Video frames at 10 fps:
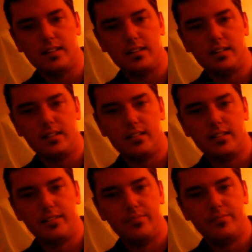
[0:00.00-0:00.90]

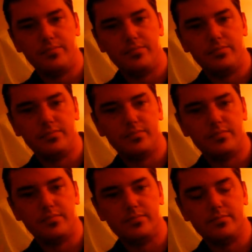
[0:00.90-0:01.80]

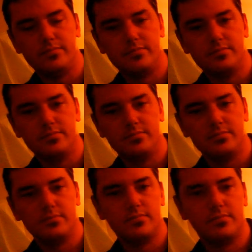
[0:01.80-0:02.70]

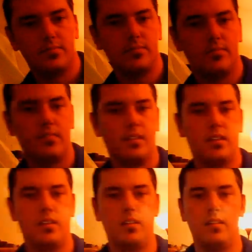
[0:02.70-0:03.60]

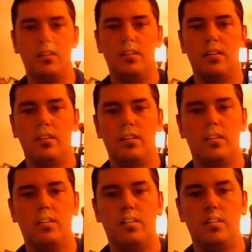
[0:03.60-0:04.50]

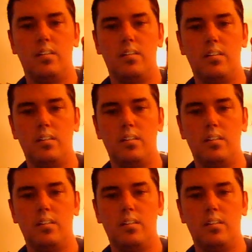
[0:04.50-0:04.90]
Nobody speaks.